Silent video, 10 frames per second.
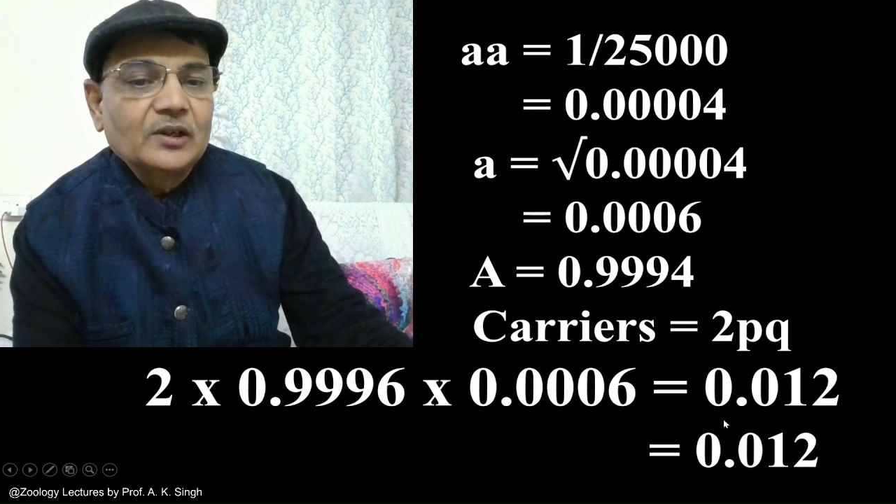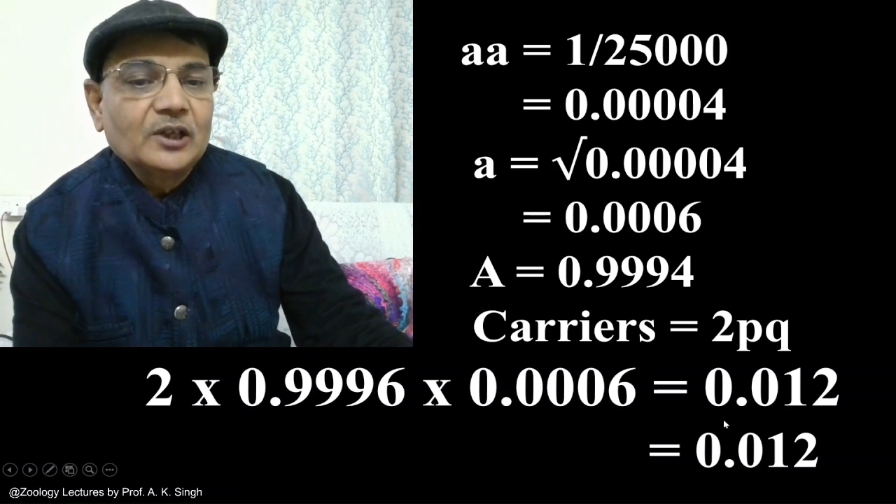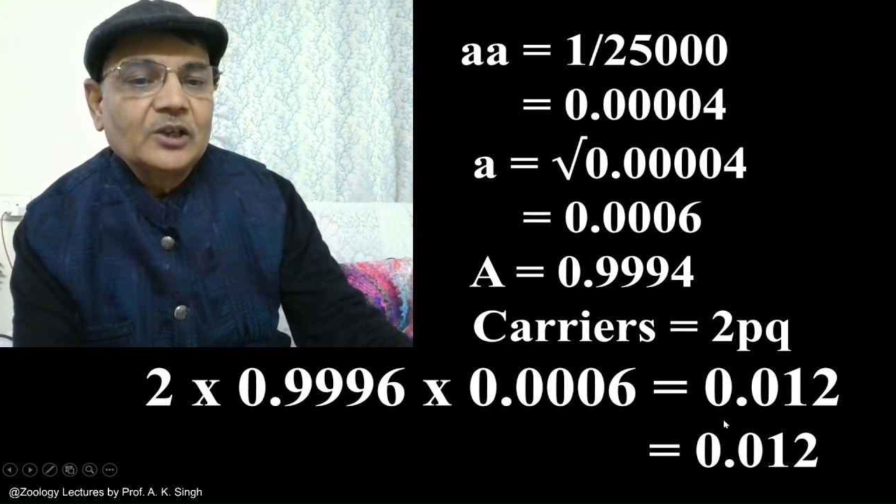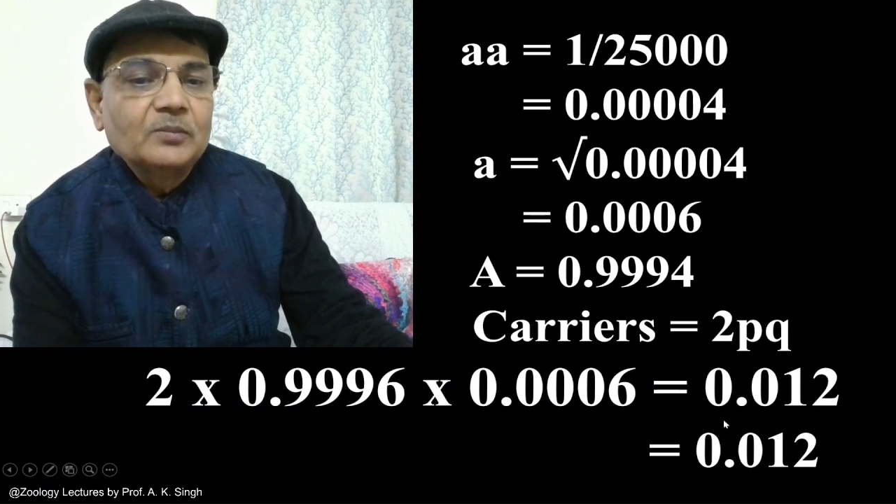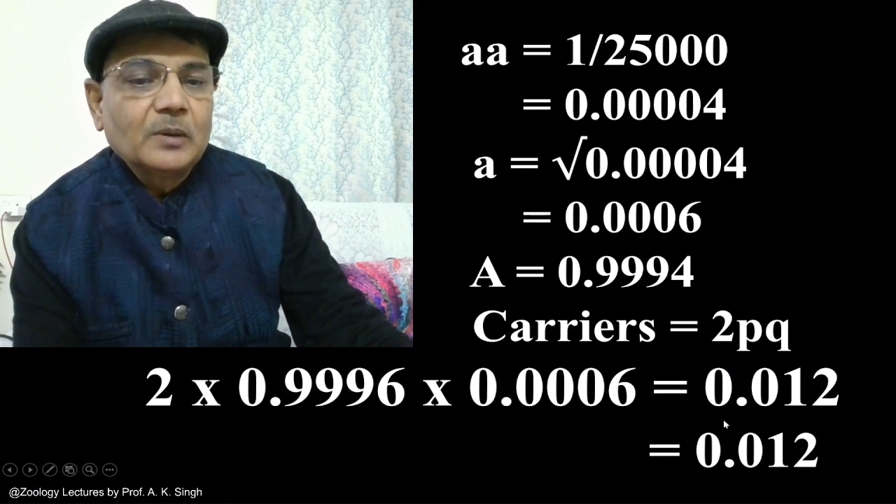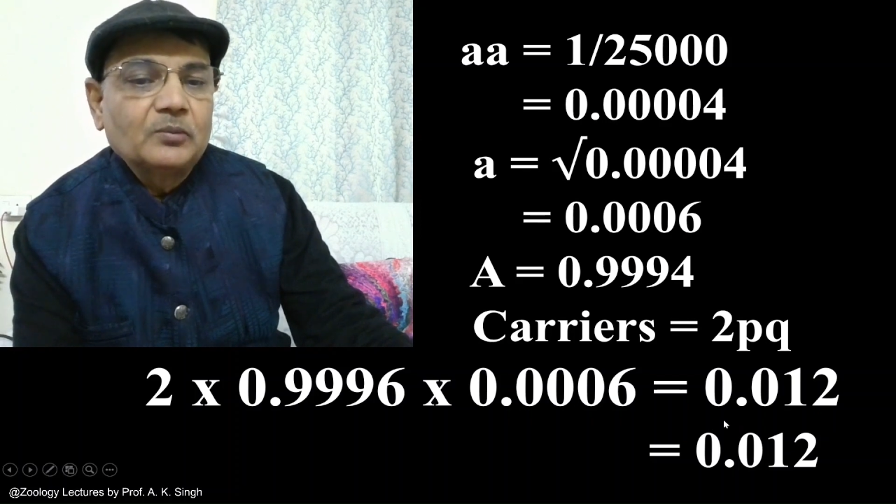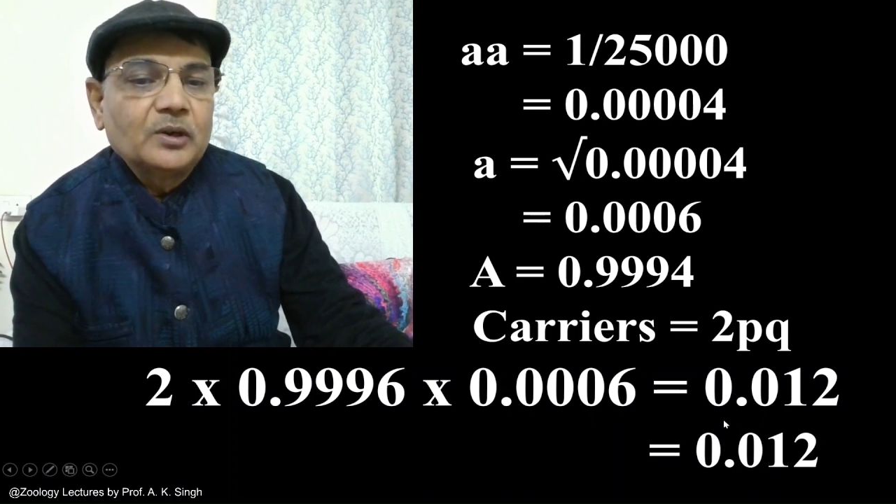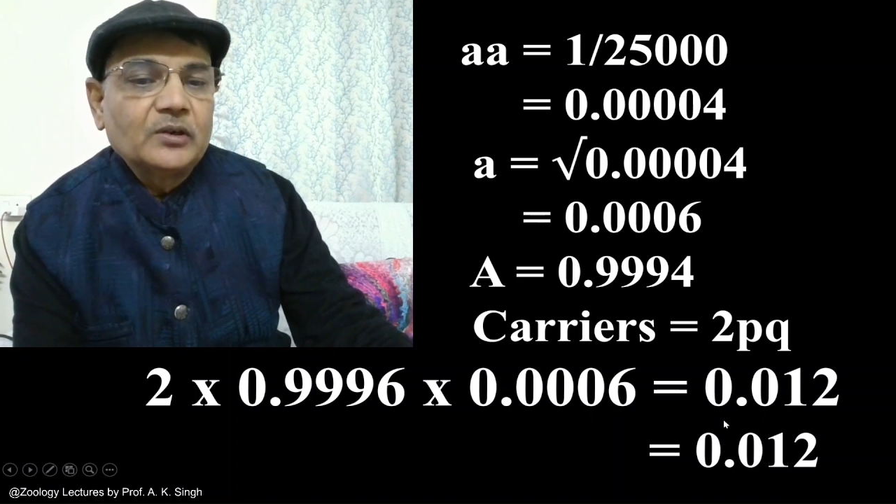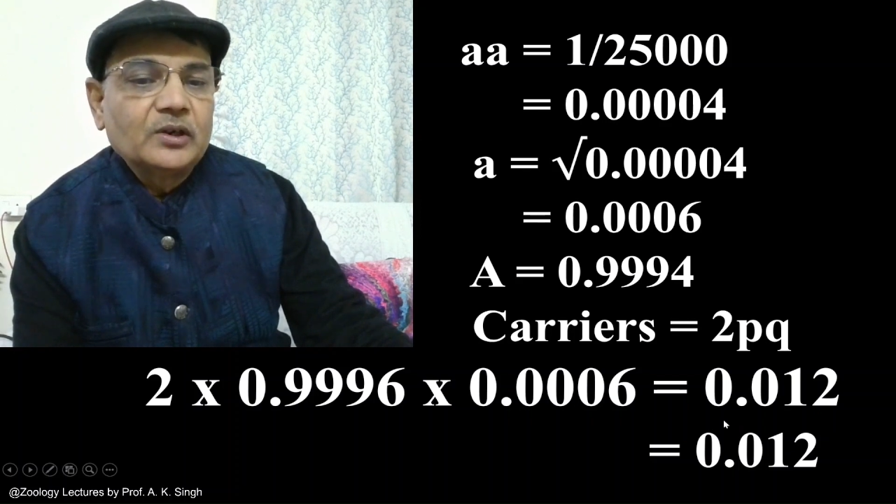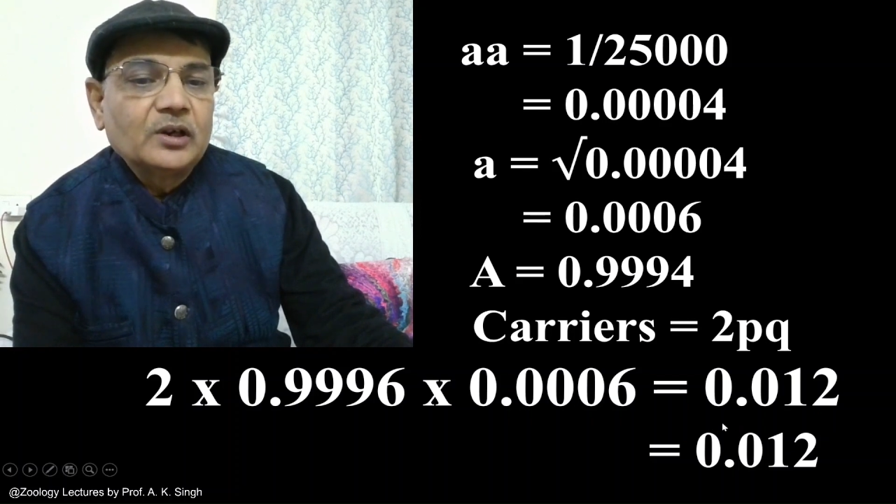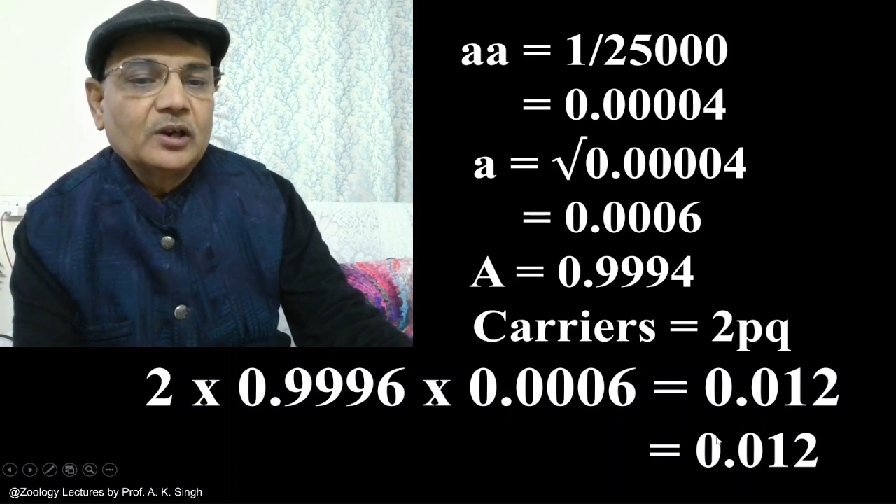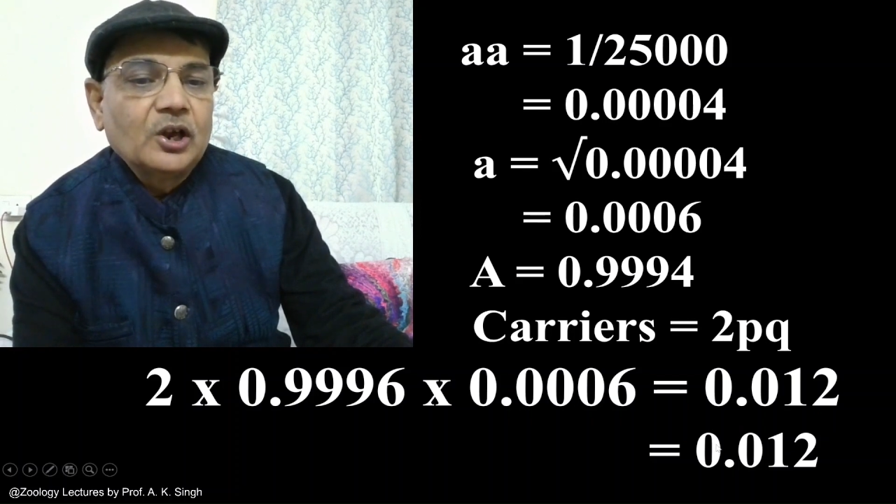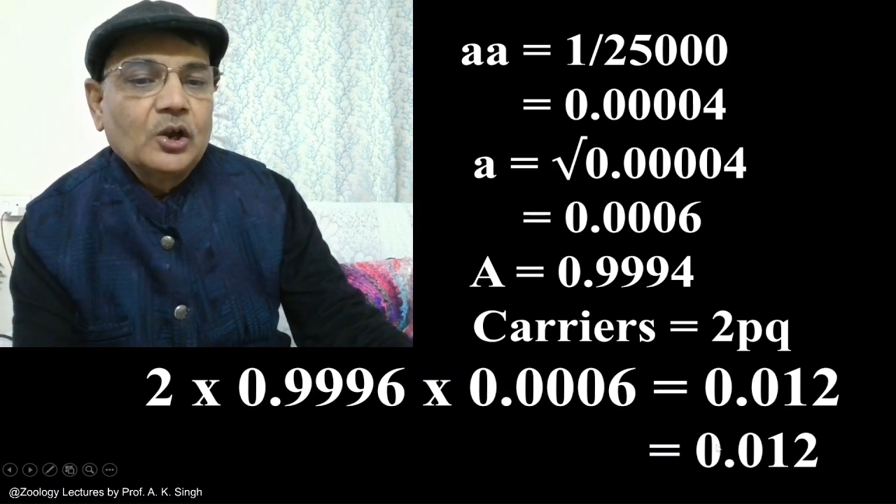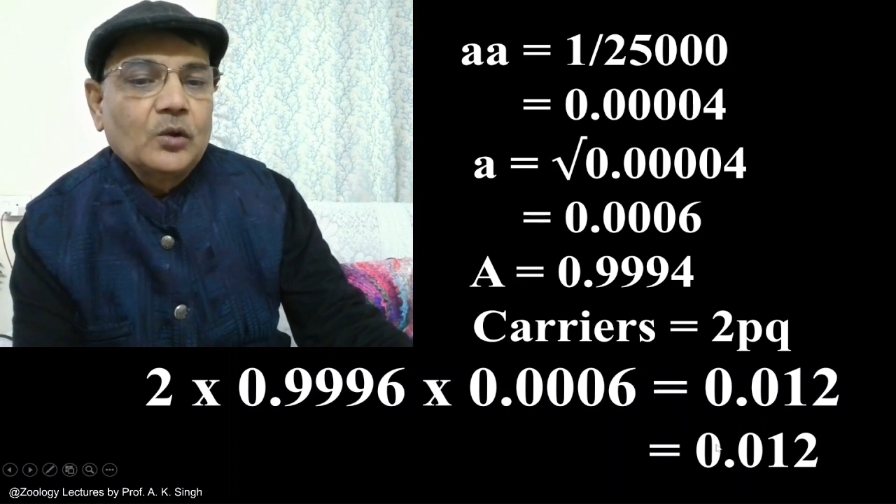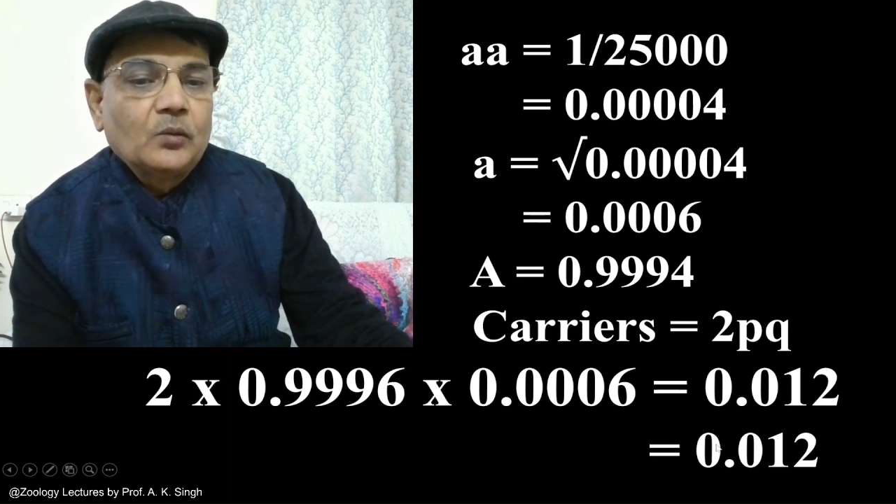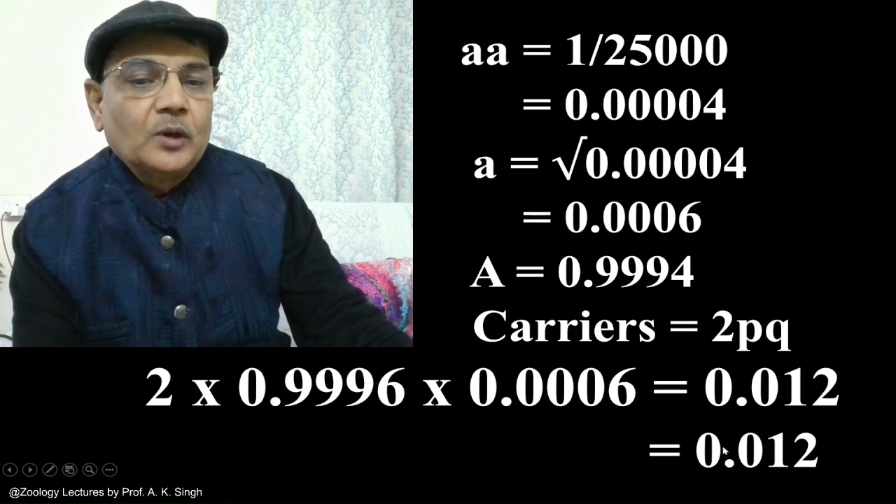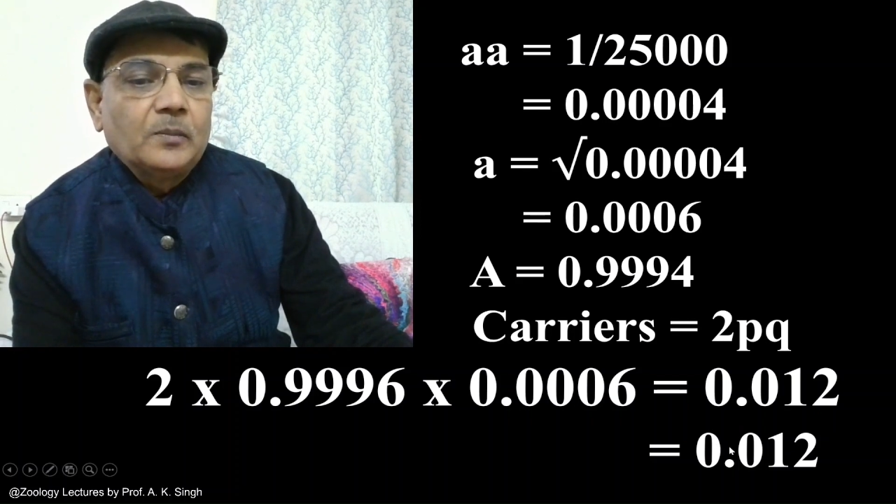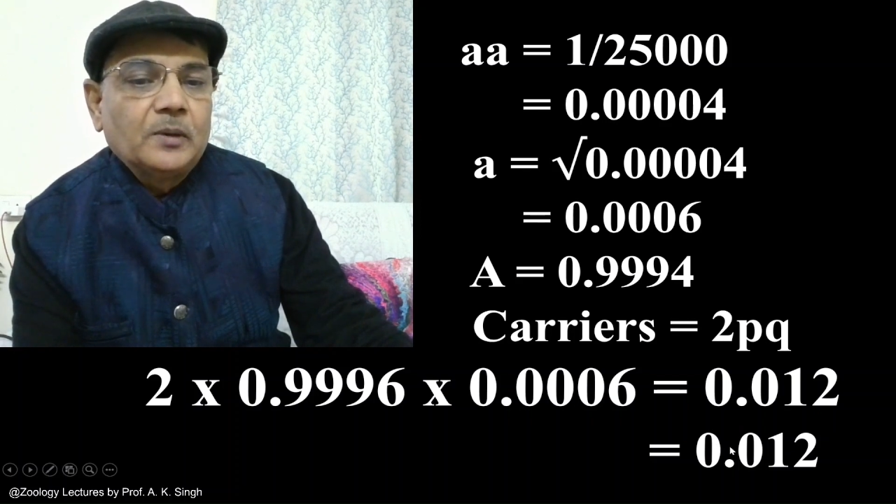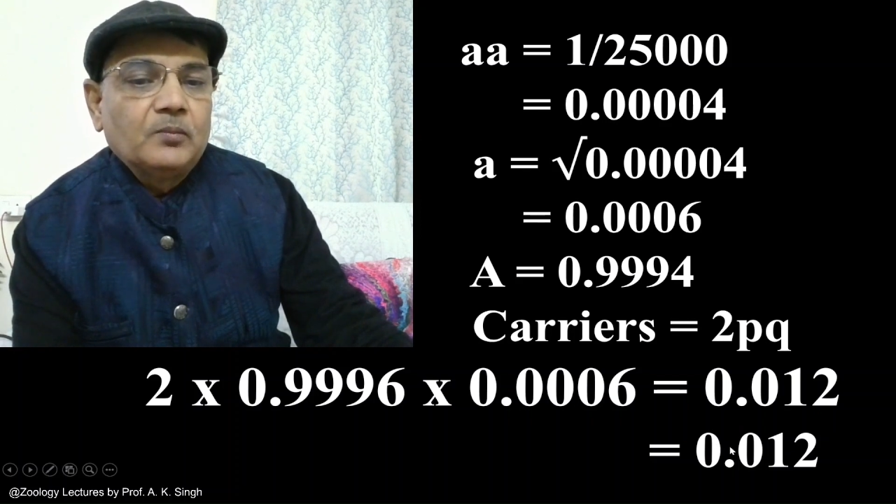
in this population will be